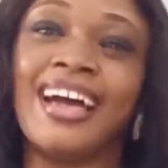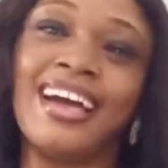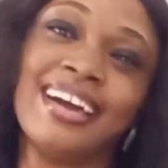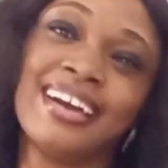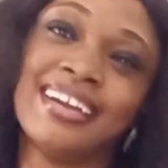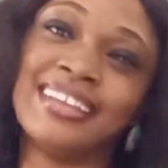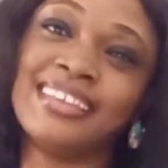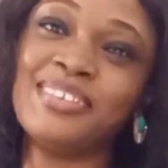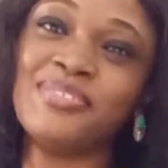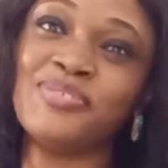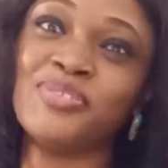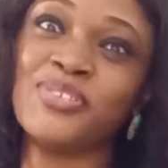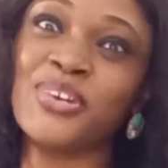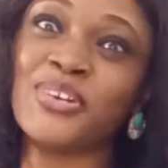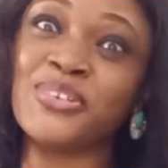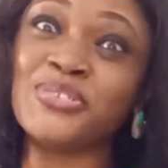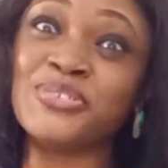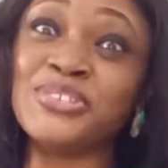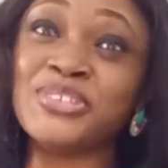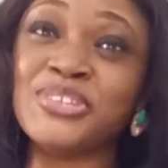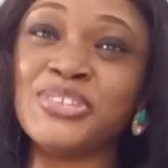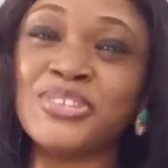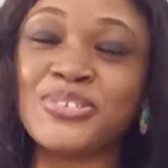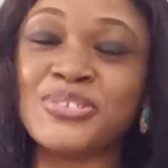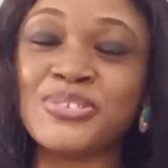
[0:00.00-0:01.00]
And if you're
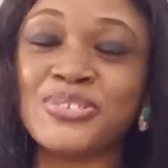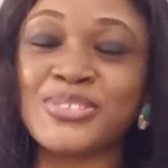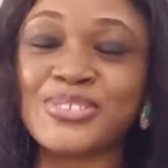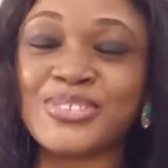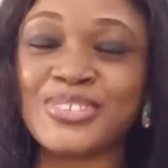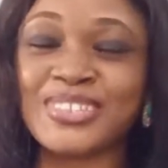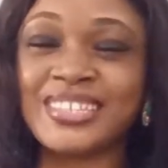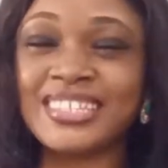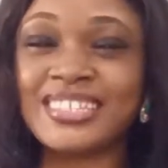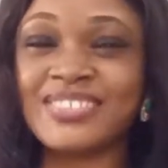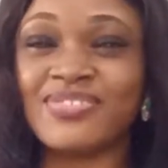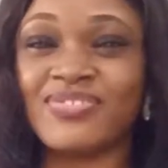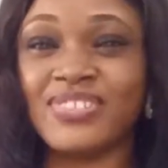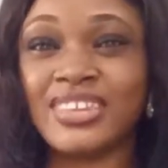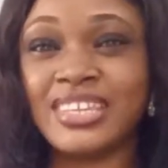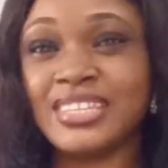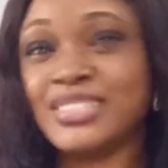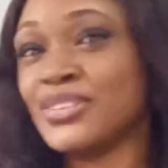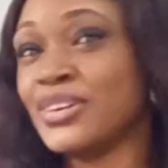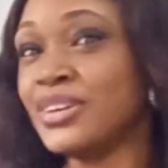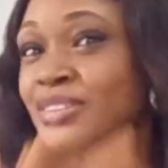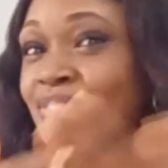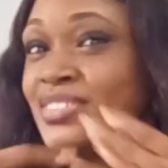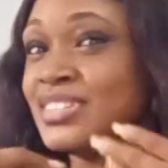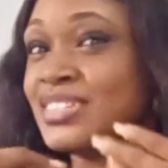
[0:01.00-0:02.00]
new to this
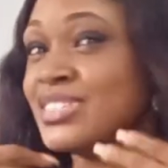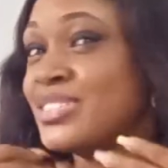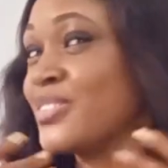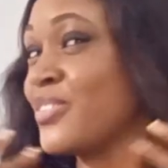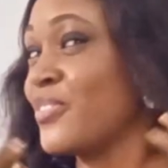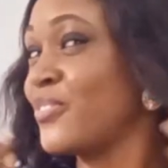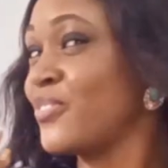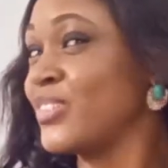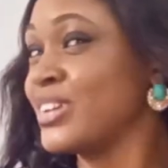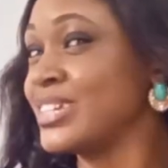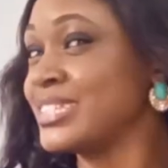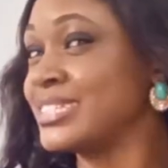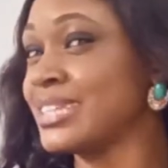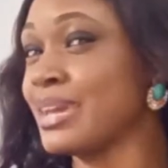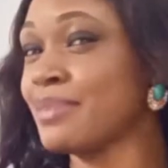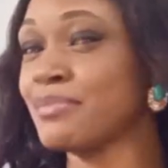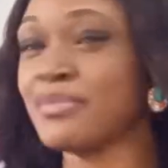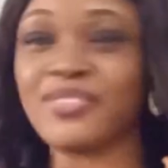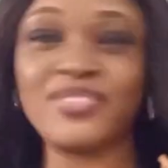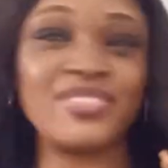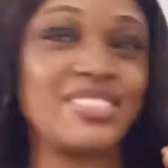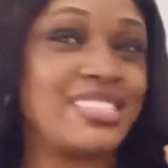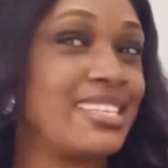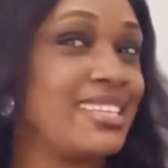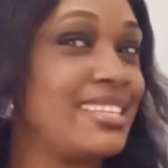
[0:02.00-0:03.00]
video, if this is your first time
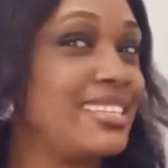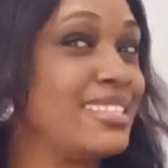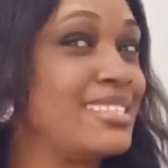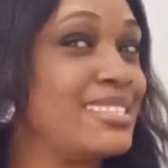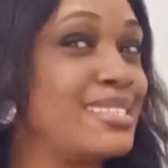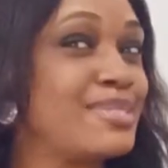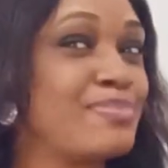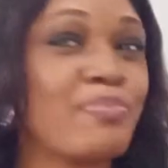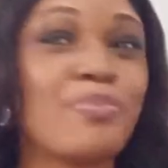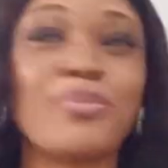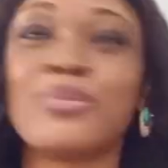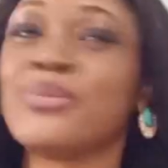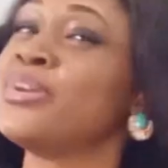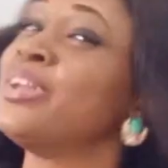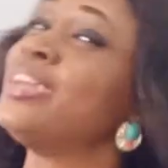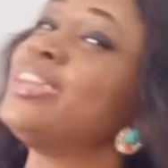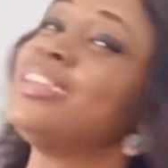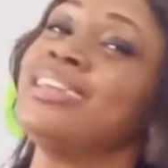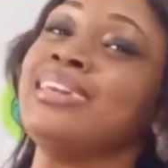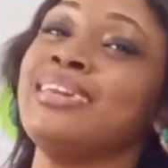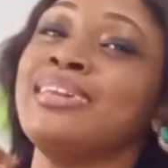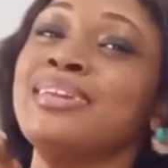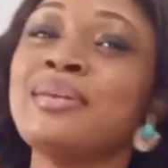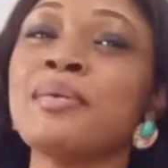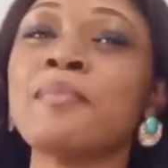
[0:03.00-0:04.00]
of seeing this
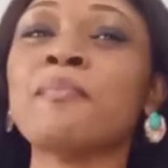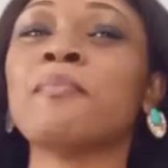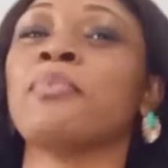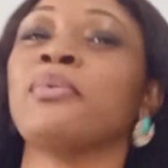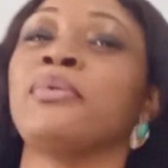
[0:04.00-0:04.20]
pretty